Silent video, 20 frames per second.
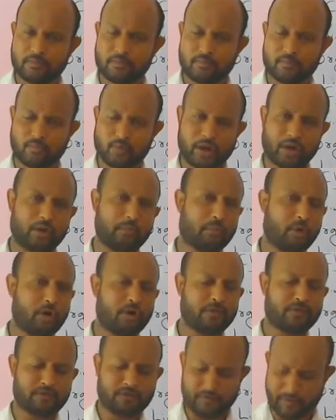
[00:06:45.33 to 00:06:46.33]
one or
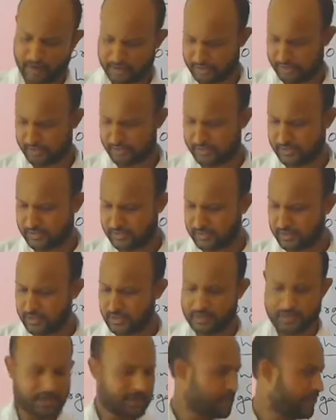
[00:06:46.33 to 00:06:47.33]
more
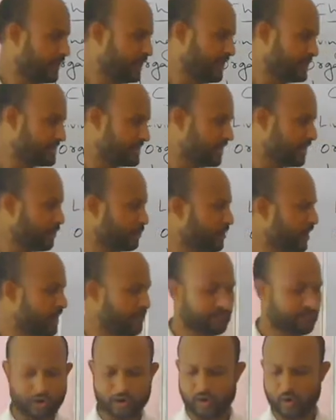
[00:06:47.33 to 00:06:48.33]
functions. Lastly, we
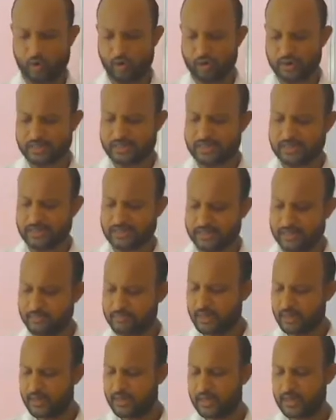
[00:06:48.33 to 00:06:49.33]
have got the organ system
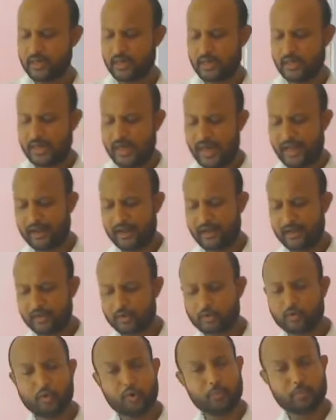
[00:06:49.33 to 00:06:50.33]
and
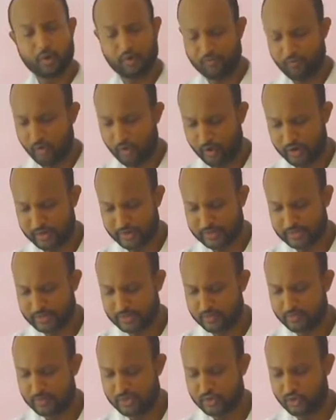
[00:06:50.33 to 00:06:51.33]
group of
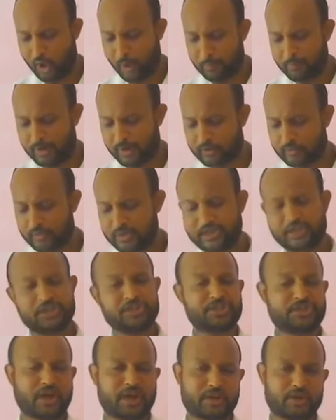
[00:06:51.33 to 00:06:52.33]
organs which cooperate with
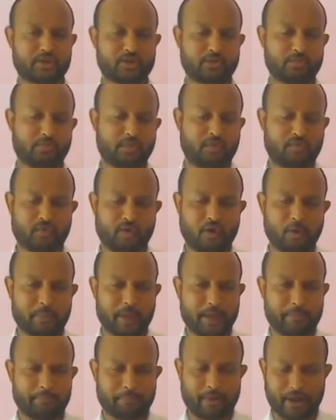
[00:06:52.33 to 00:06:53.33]
each other to perform
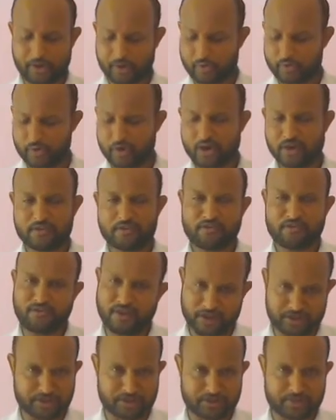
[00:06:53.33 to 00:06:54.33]
a particular
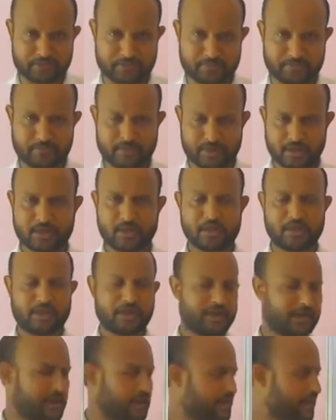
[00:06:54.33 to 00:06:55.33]
function.
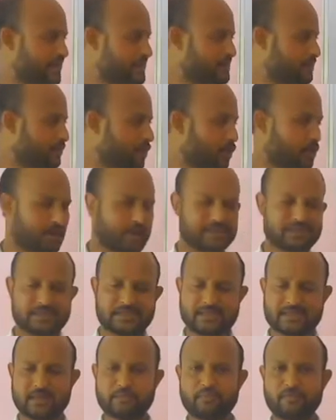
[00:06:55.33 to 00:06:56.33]
Here, in case of the organ
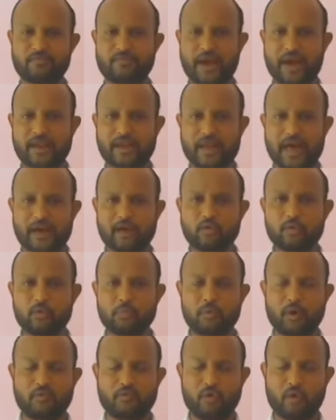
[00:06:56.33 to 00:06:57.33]
system, we find a group
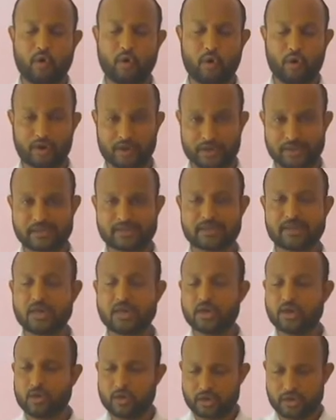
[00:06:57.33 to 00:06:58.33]
of organs,
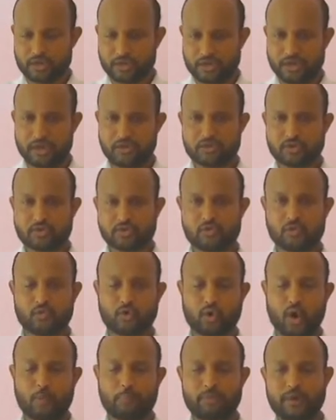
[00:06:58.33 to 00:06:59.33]
they used to
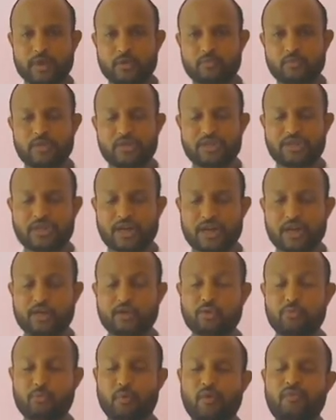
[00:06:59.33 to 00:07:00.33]
cooperate with each other
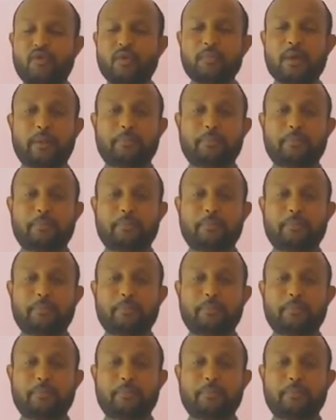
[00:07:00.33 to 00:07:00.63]
to perform a